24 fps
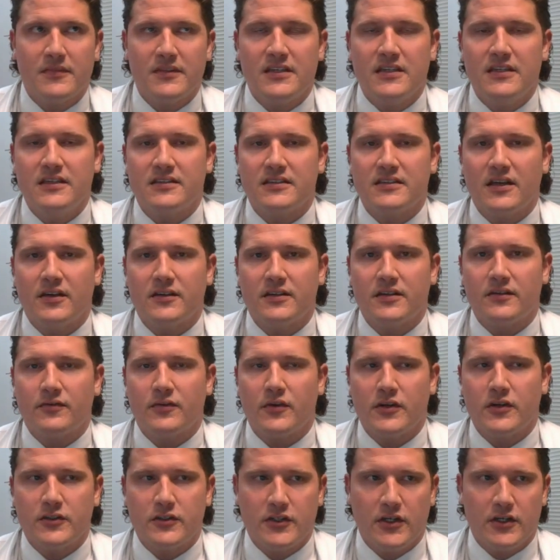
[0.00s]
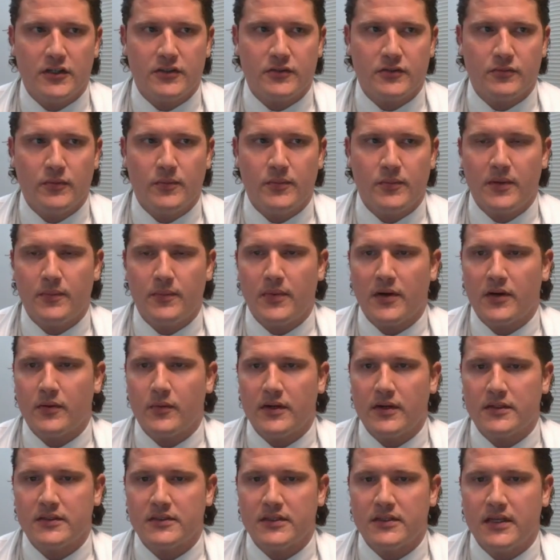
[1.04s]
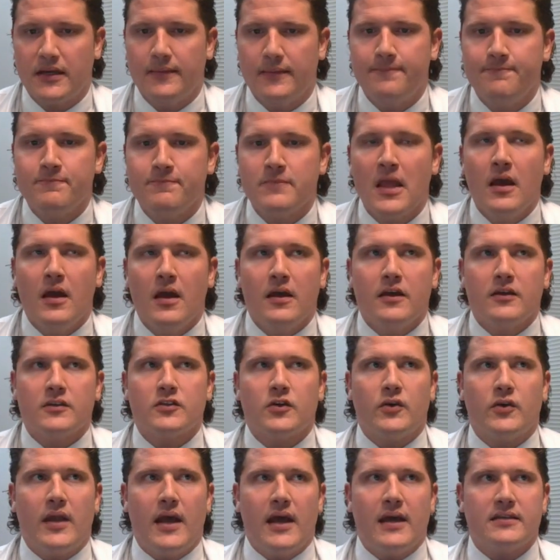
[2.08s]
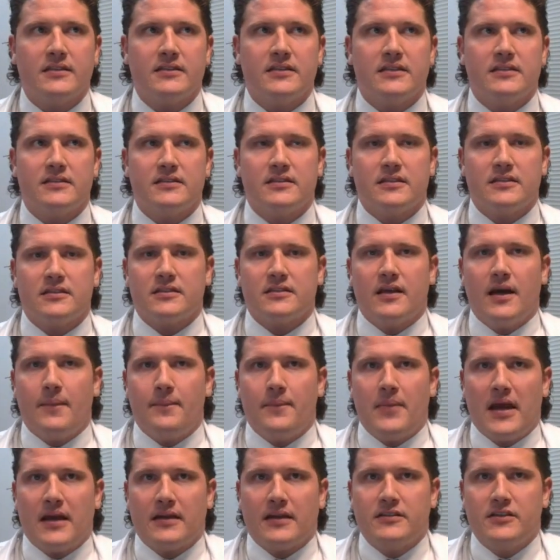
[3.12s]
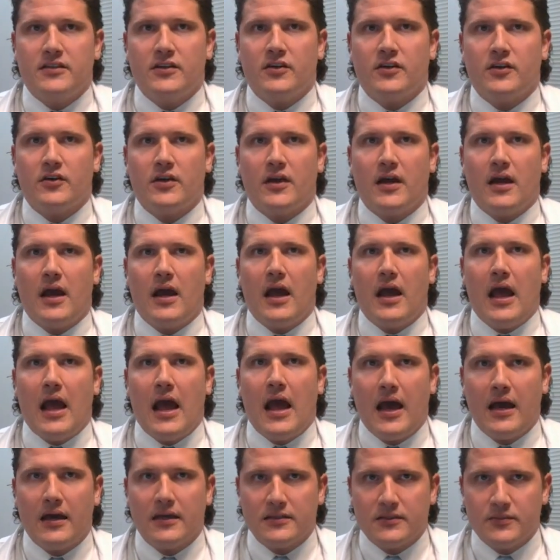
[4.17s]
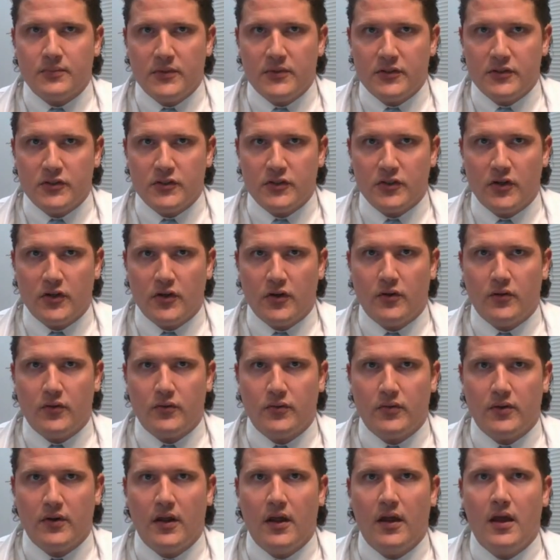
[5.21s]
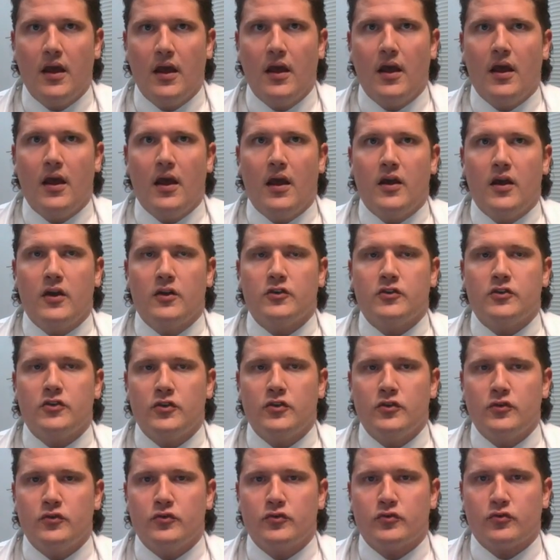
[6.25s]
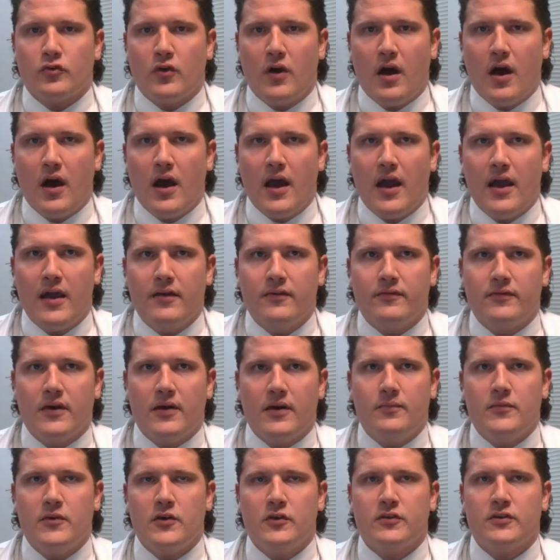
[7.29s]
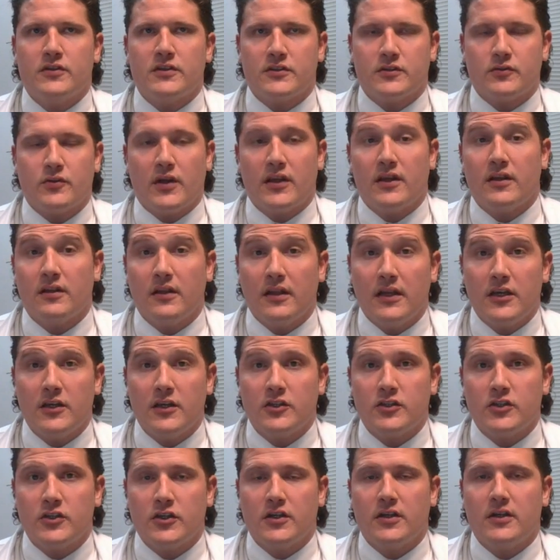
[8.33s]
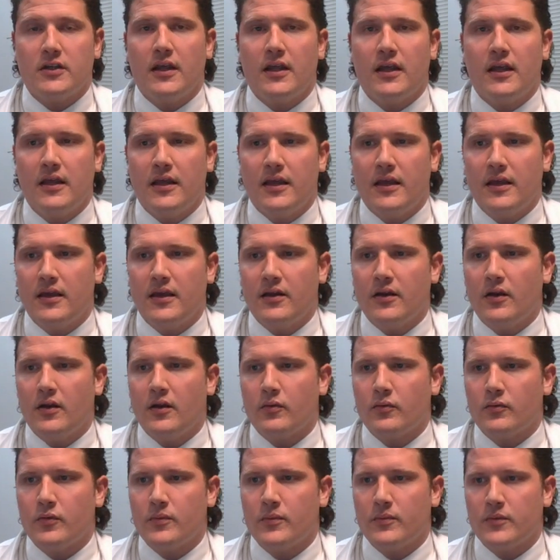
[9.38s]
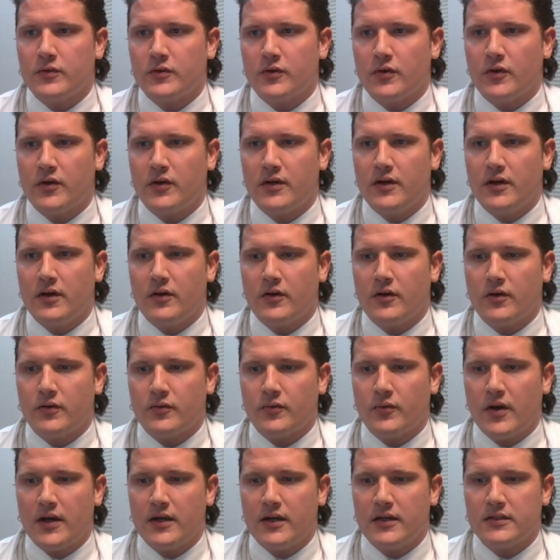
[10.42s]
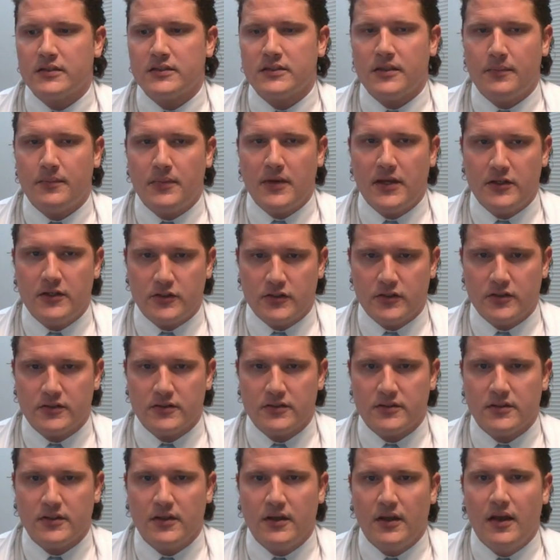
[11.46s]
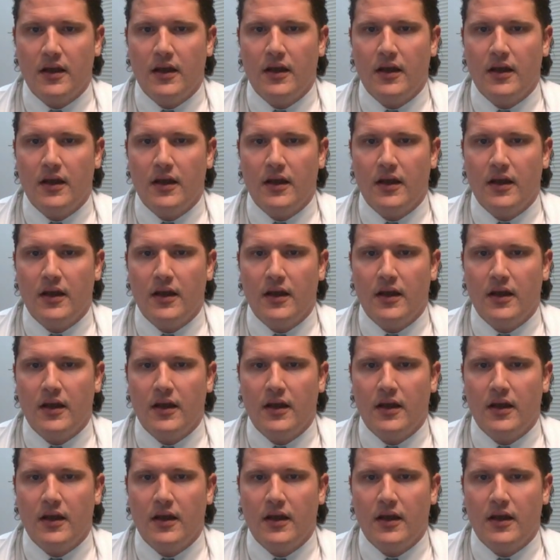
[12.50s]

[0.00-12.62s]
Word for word: T cell differentiation would be a better way to say it. So, in essence, this gut bacteria has been shown to drive immune dysregulation in rheumatoid arthritis patients.